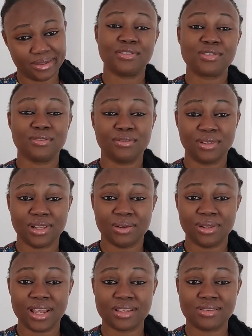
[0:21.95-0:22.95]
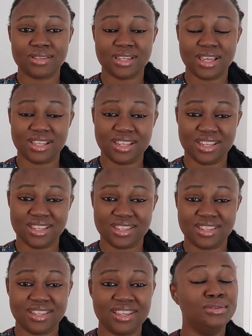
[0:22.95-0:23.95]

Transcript: First of all, I would like to say this.